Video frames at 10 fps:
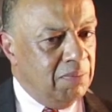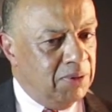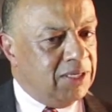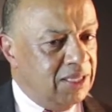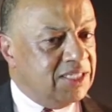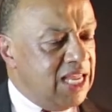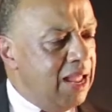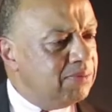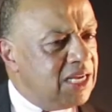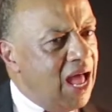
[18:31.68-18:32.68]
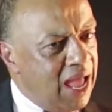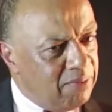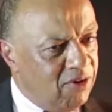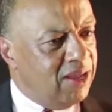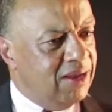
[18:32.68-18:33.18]
But at the same
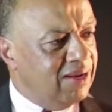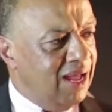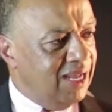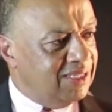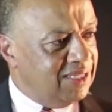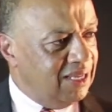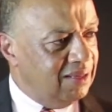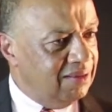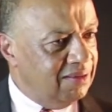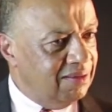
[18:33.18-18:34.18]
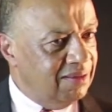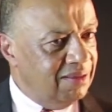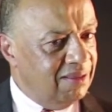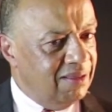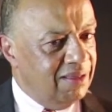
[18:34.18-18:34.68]
time recognizing
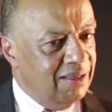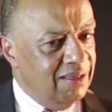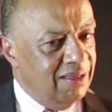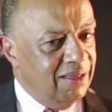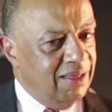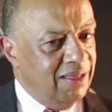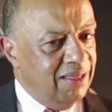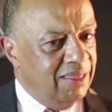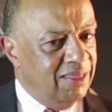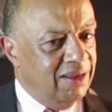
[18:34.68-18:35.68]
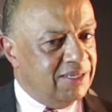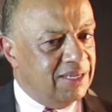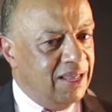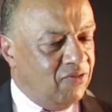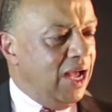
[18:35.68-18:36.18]
that
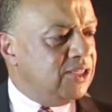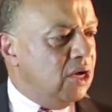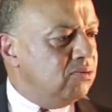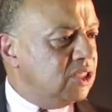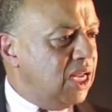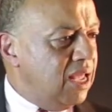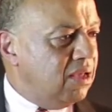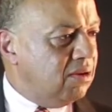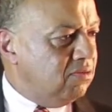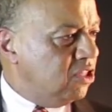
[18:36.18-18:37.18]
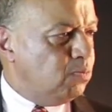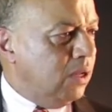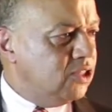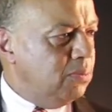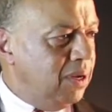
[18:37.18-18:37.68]
if I don't take
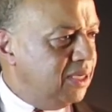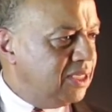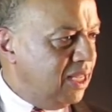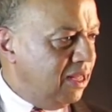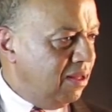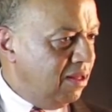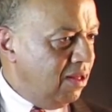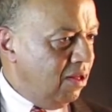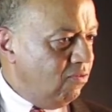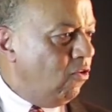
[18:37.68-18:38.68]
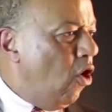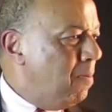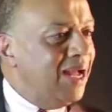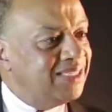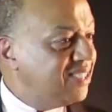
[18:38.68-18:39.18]
responsibility for
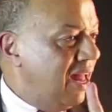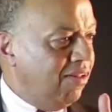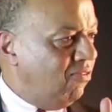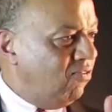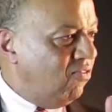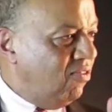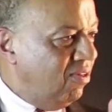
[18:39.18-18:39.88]
myself,